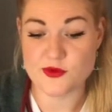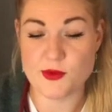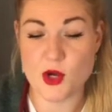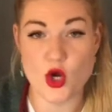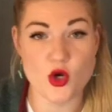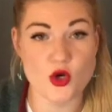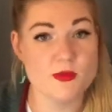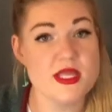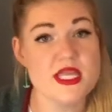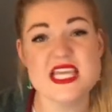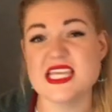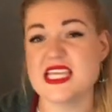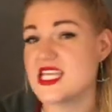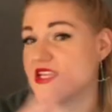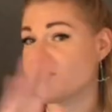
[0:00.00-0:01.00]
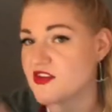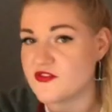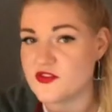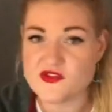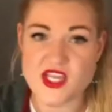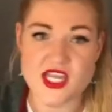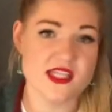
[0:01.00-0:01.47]
home, even if you've
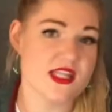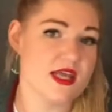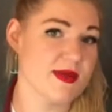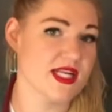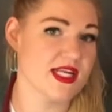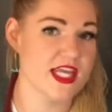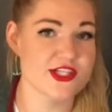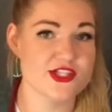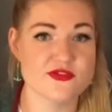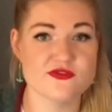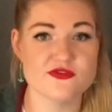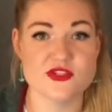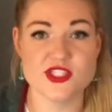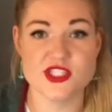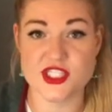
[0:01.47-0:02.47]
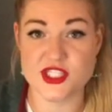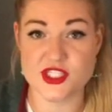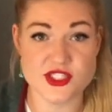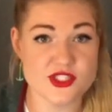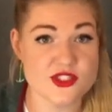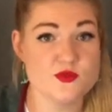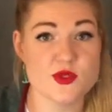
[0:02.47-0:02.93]
taken that medication for
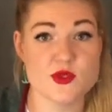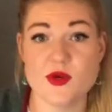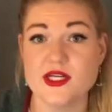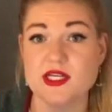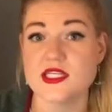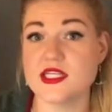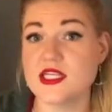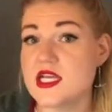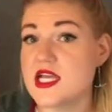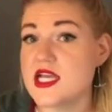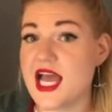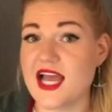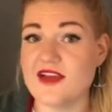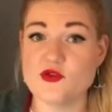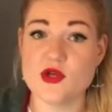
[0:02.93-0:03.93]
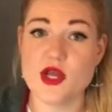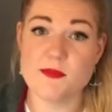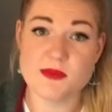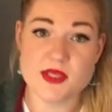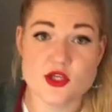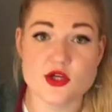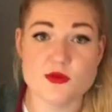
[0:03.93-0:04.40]
years, we want to have you come
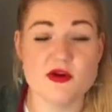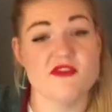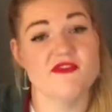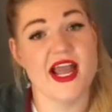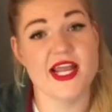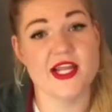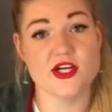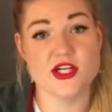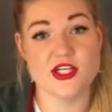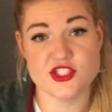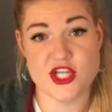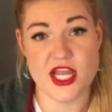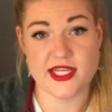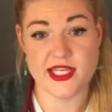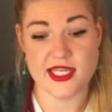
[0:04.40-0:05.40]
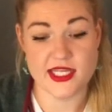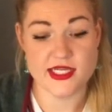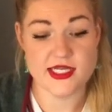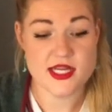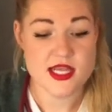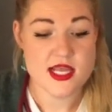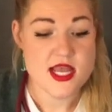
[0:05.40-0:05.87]
meet your provider and check in.
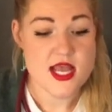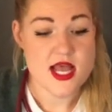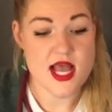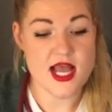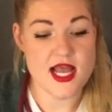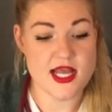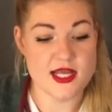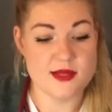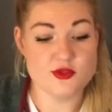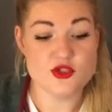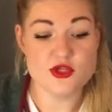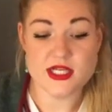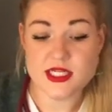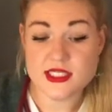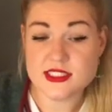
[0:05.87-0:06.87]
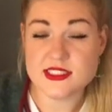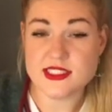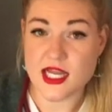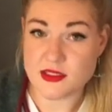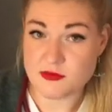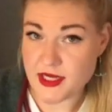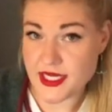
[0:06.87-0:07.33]
Trans and
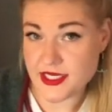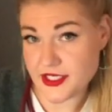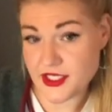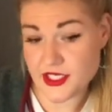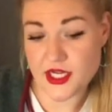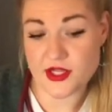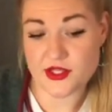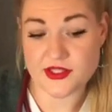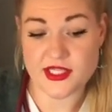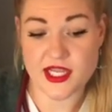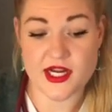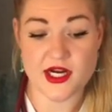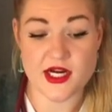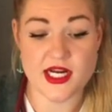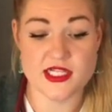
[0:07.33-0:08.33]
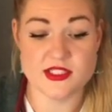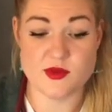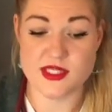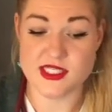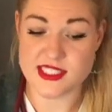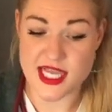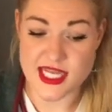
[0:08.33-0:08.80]
non-binary healthcare, as well
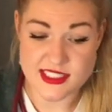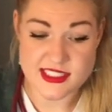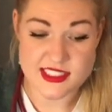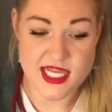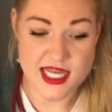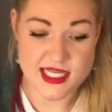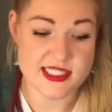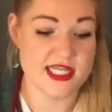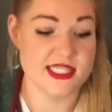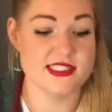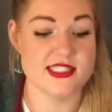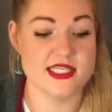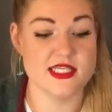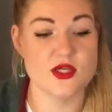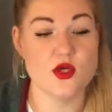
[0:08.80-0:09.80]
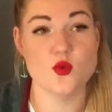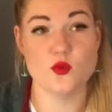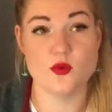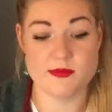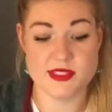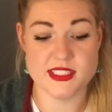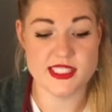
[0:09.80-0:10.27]
as STI testing,
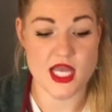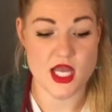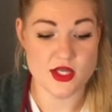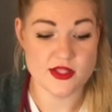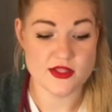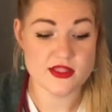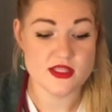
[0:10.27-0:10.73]
women's health,